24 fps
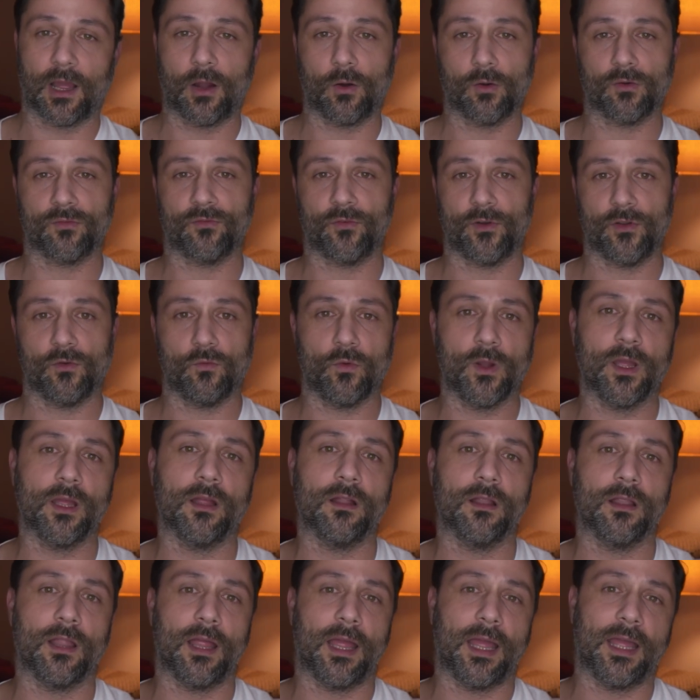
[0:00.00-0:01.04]
our free
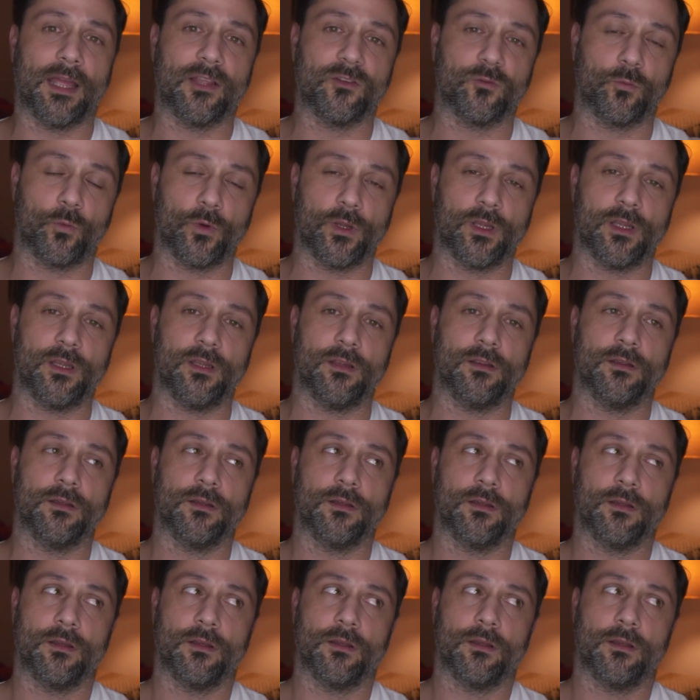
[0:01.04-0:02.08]
will as we
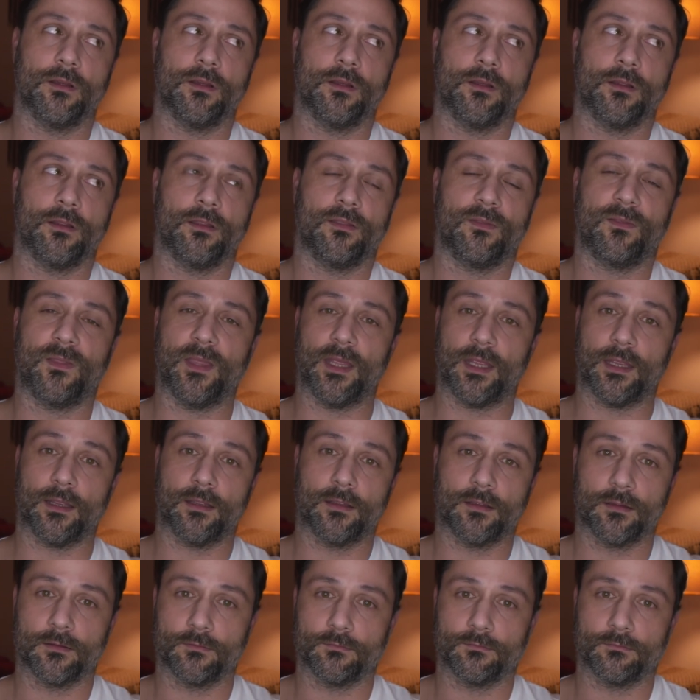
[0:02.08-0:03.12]

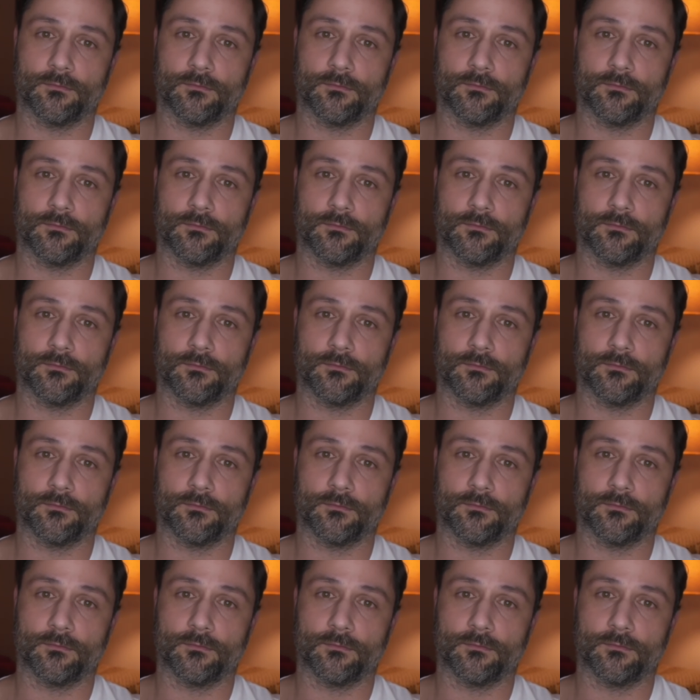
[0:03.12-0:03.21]
think.